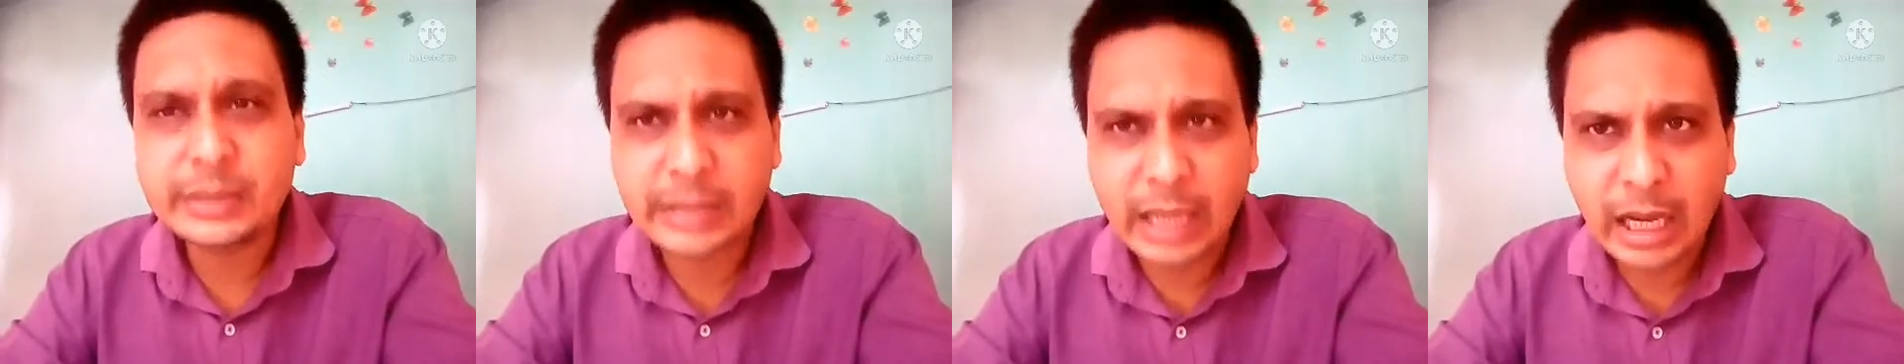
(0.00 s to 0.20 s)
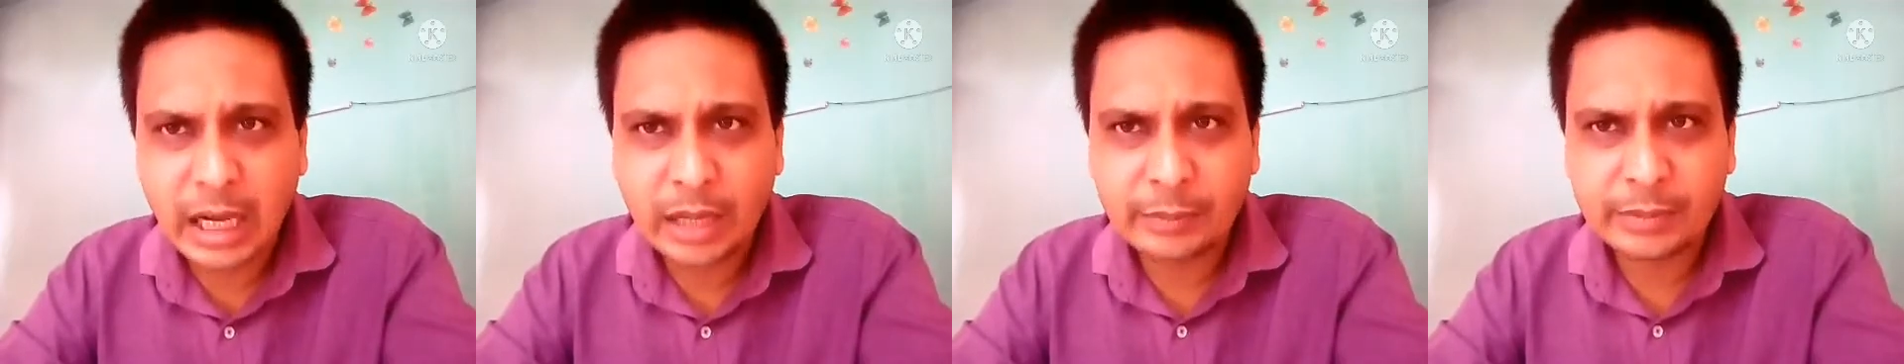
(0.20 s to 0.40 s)

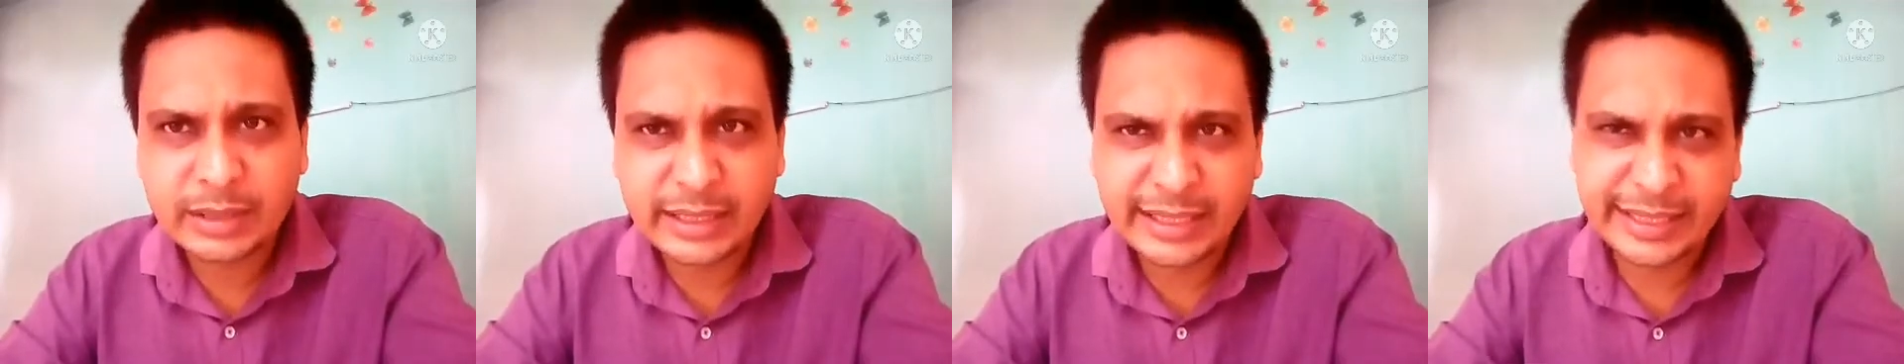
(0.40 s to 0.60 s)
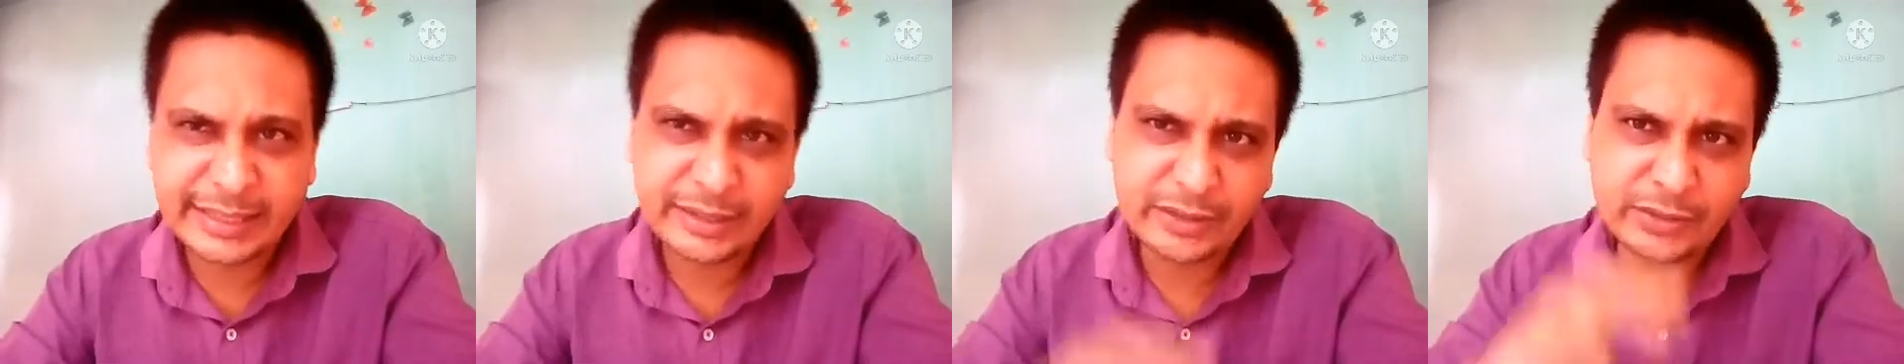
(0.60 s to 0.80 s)
termed
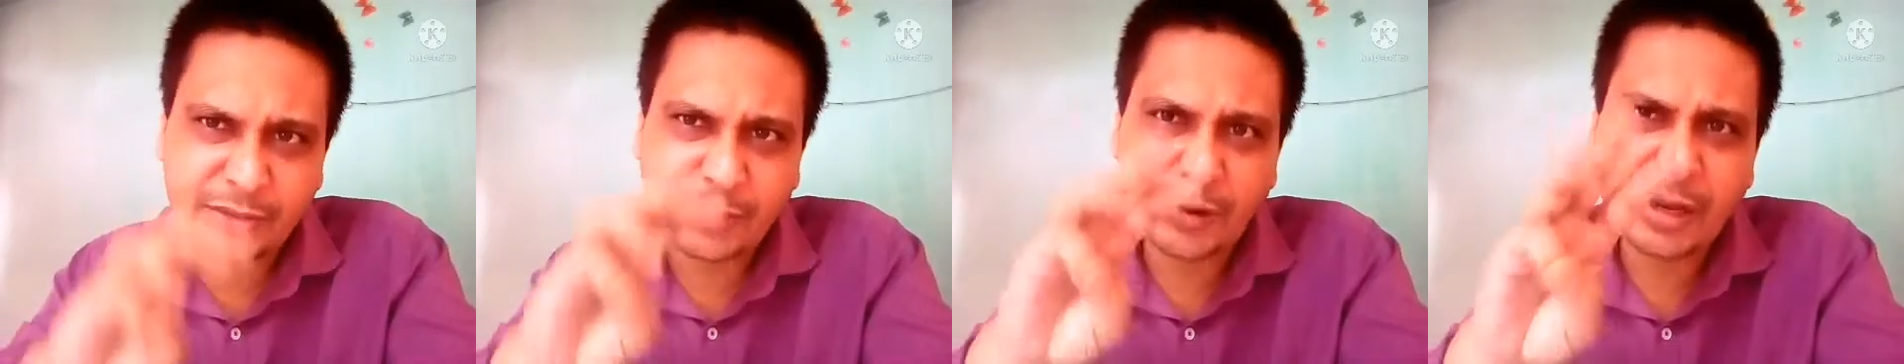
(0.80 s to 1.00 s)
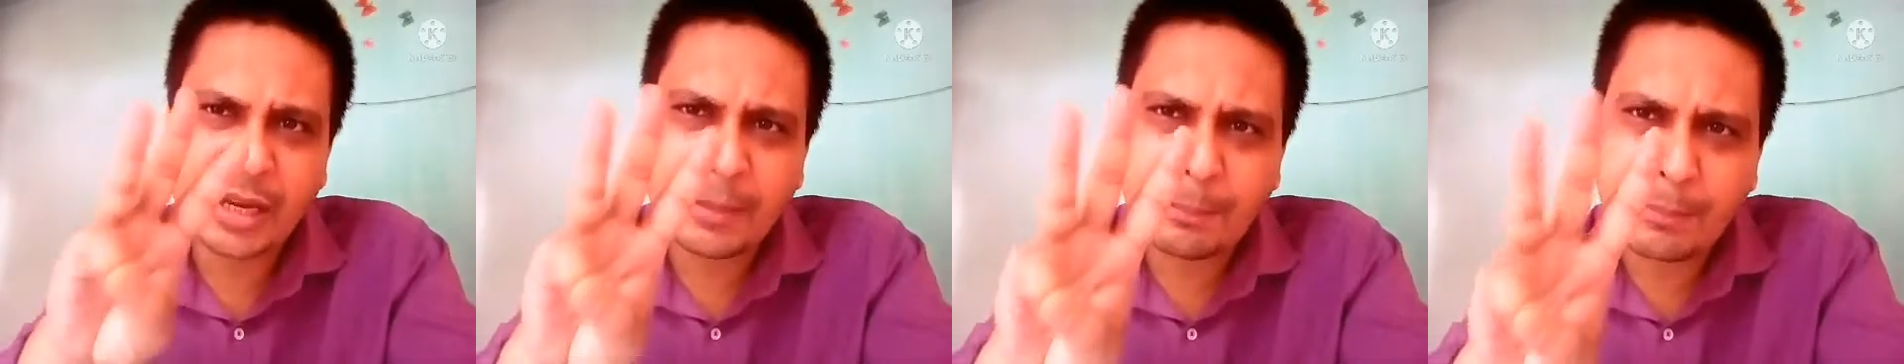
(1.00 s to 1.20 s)
in
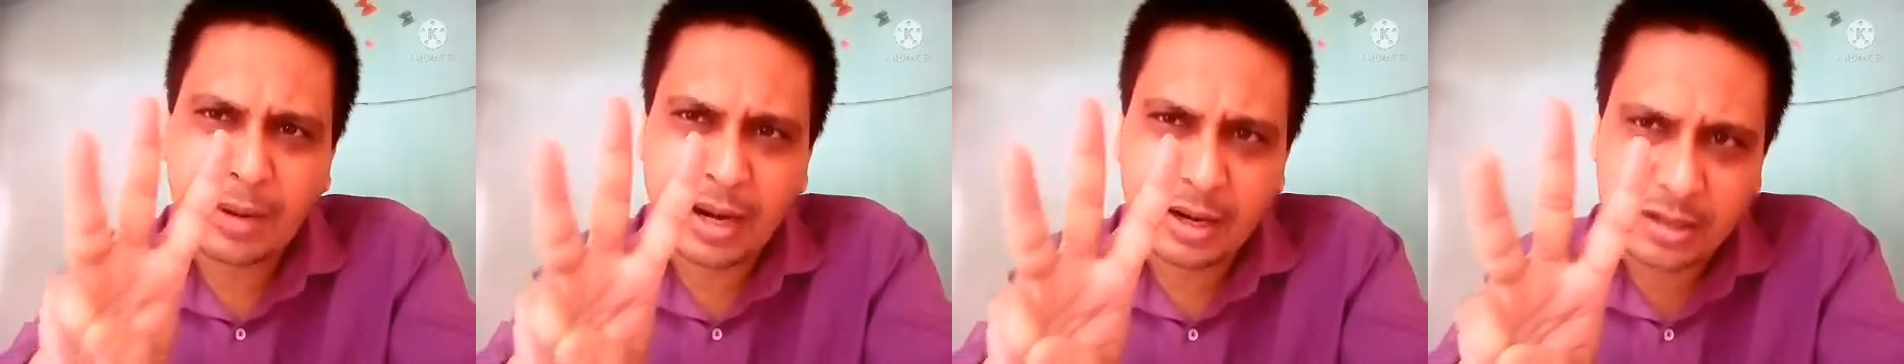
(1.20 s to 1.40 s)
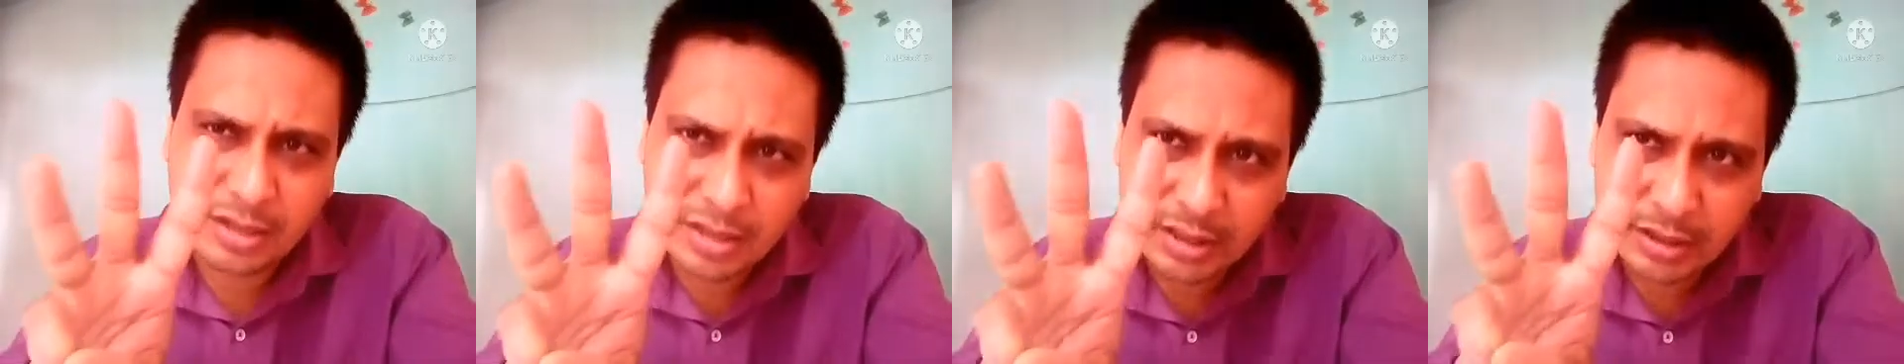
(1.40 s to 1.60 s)
three
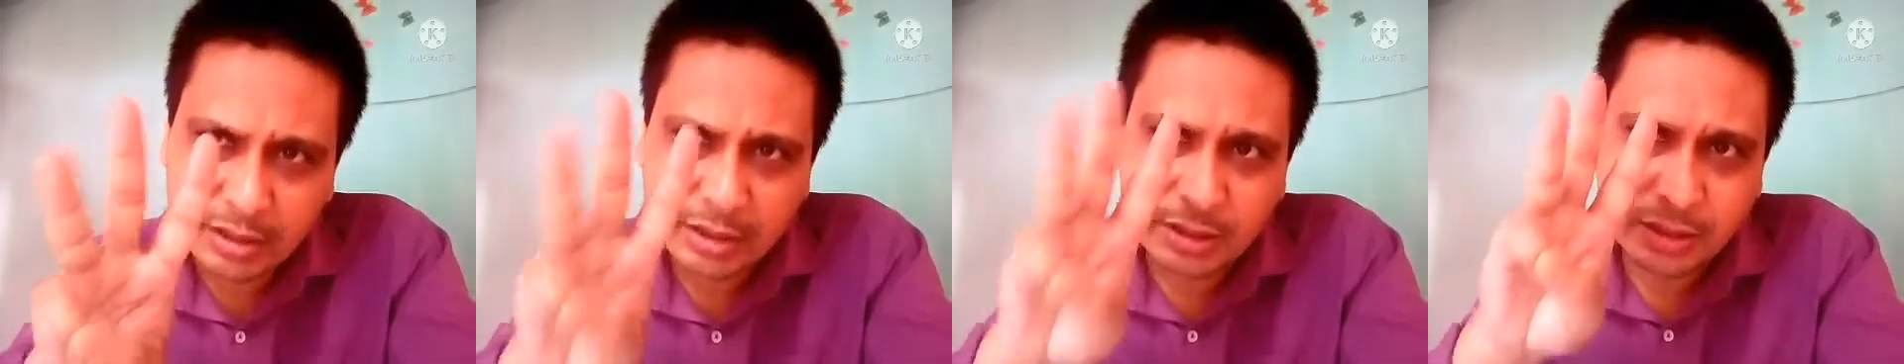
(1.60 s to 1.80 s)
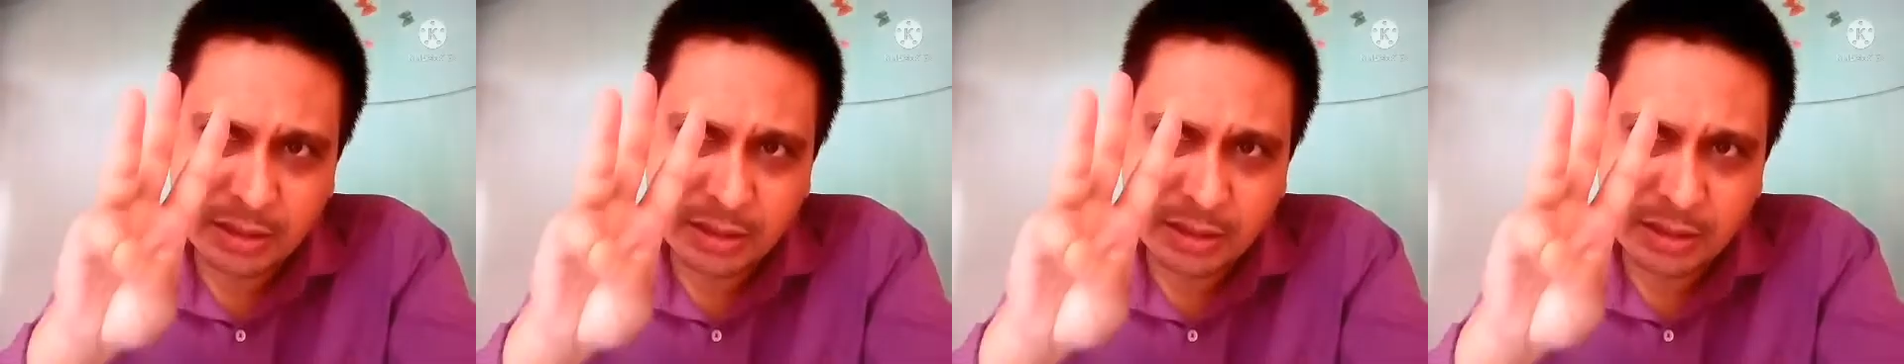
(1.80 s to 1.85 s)
parts.